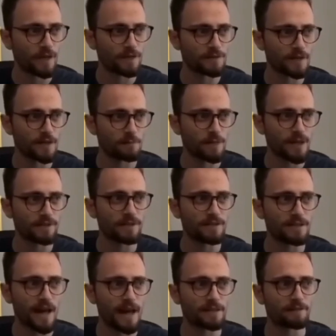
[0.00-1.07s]
And uh, black
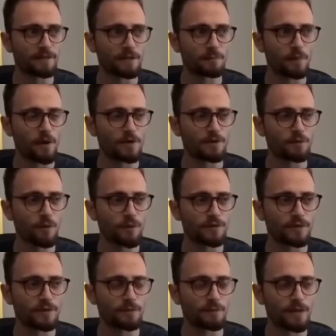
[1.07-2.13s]
needs to activate the pawns, one
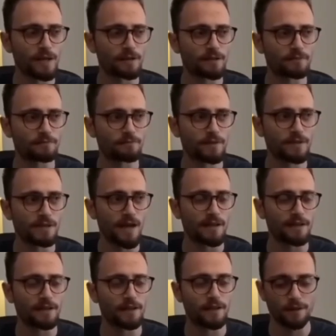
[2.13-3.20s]
thing that black is
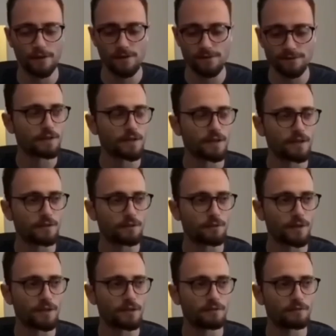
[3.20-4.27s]
lacking here. King
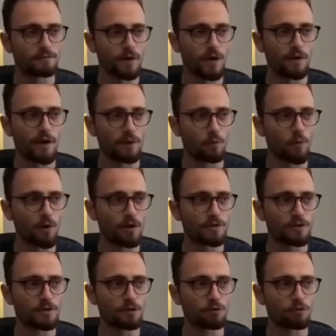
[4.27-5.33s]
e3. Wow, that
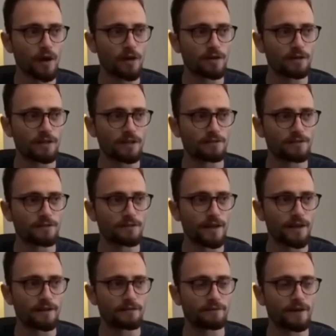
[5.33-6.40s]
walks directly into
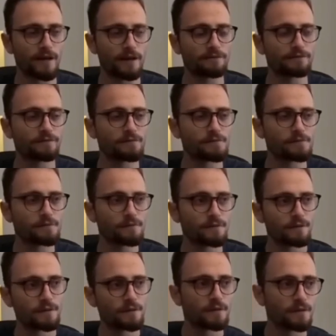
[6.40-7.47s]
knight f5.
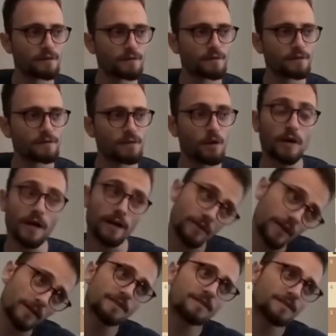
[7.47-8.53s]
Okay,
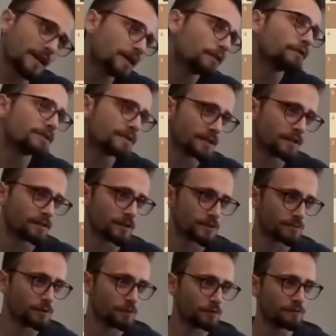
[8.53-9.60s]
that's not a
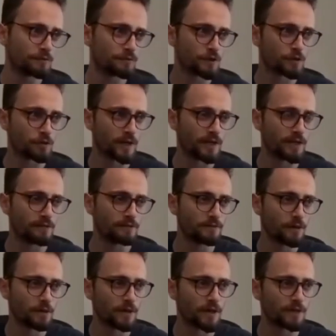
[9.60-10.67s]
ridiculous move.
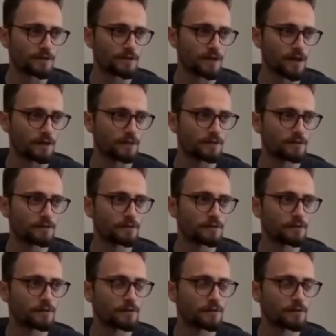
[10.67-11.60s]
Trading. Okay, solid.